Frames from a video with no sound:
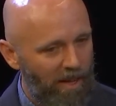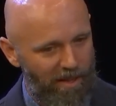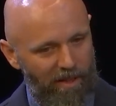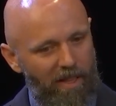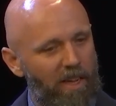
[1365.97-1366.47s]

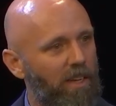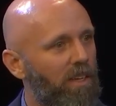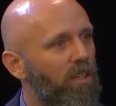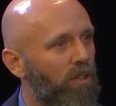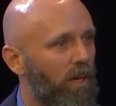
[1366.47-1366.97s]
that they can
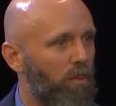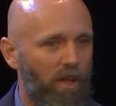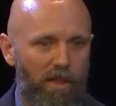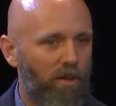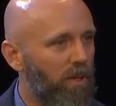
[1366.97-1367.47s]
integrate
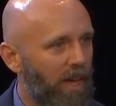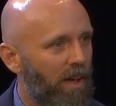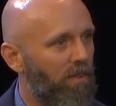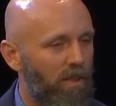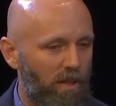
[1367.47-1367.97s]
with, they only have,